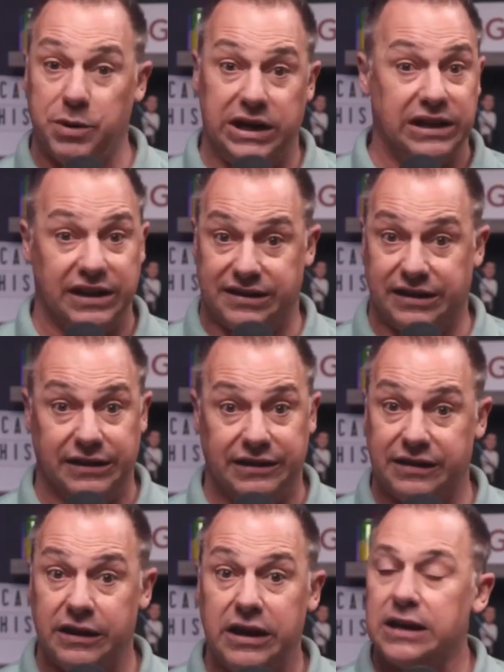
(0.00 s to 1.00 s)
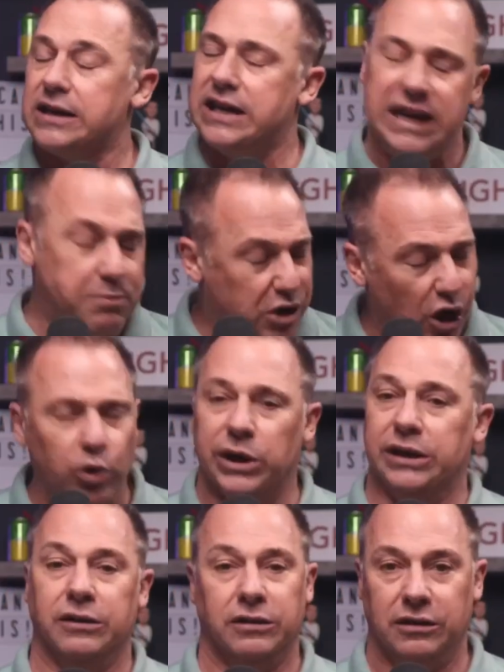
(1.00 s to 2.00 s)
listens, keep going.
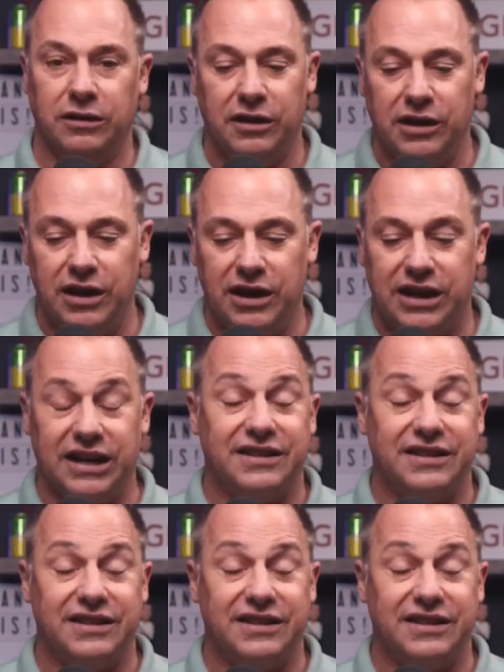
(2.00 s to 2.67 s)
Because